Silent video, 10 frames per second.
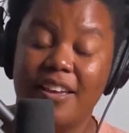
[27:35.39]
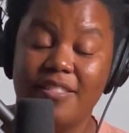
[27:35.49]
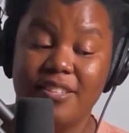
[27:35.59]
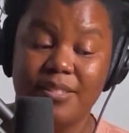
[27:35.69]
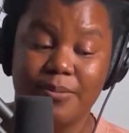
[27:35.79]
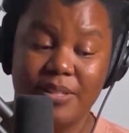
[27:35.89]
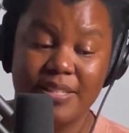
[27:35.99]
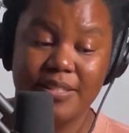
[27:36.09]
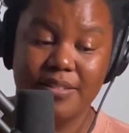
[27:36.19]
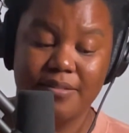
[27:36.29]
and this
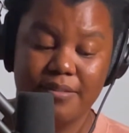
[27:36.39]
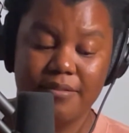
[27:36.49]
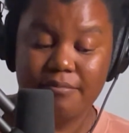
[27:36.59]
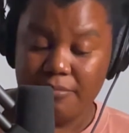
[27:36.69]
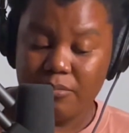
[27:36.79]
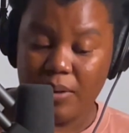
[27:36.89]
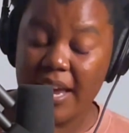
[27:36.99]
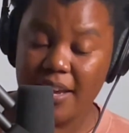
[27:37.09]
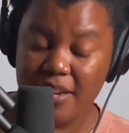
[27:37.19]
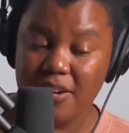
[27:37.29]
was
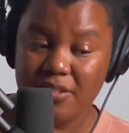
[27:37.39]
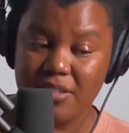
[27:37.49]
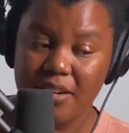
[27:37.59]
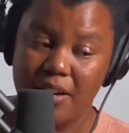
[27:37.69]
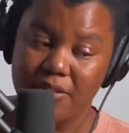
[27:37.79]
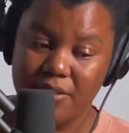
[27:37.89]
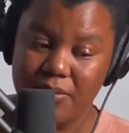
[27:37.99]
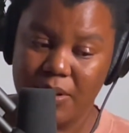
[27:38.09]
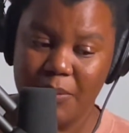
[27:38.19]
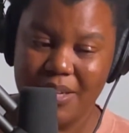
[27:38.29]
8 years ago, so
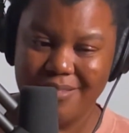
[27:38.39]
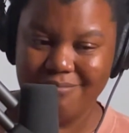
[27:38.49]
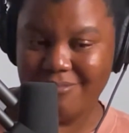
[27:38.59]
I mean,